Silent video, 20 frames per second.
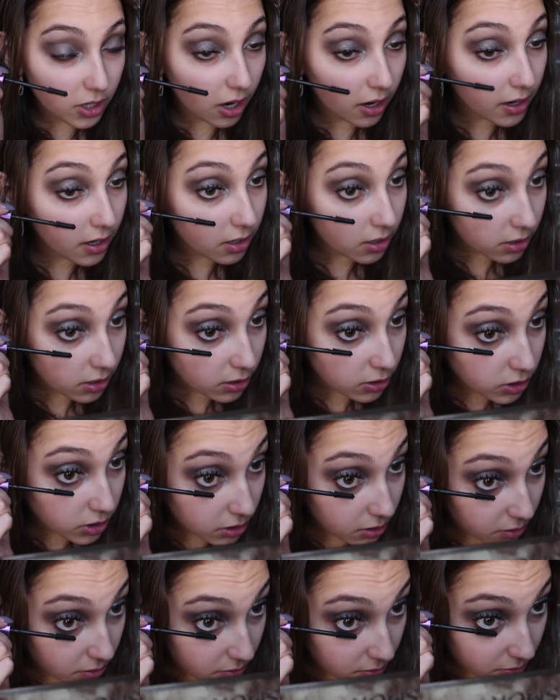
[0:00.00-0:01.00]
talking to her
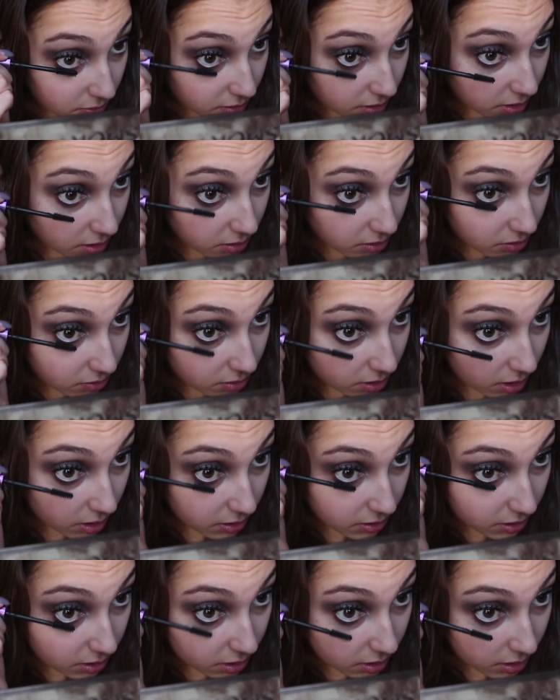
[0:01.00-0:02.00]
too, when I do
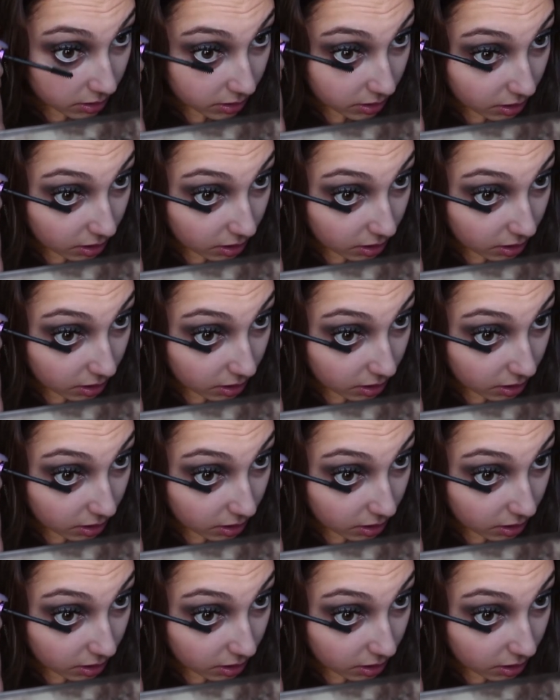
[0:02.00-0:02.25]
talk to her.